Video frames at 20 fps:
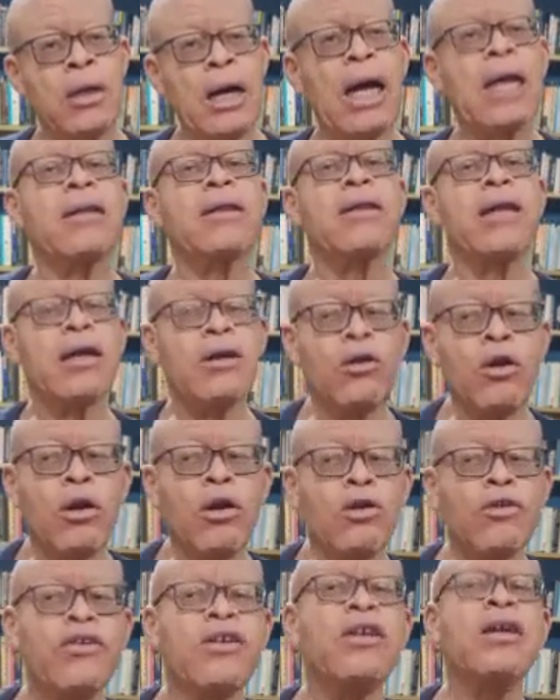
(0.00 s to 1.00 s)
and
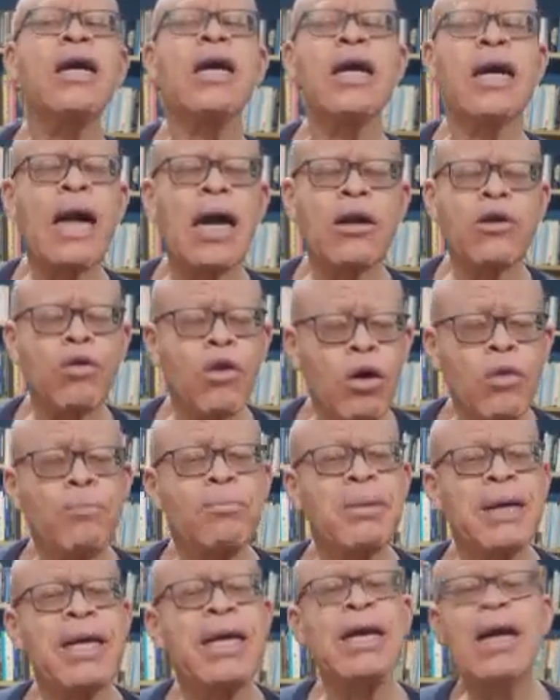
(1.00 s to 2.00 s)
technology cannot
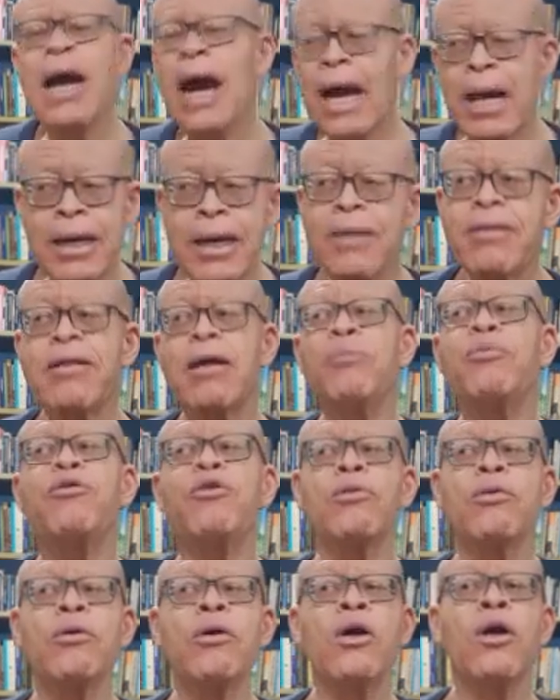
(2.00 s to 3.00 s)
be an
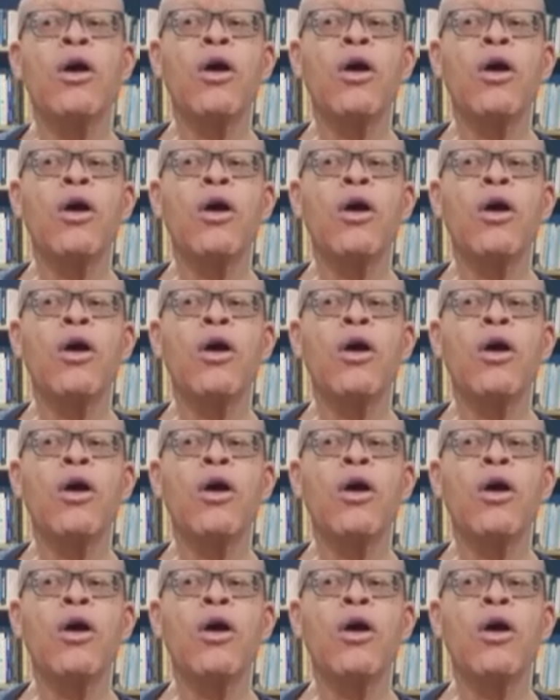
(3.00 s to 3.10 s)
exception.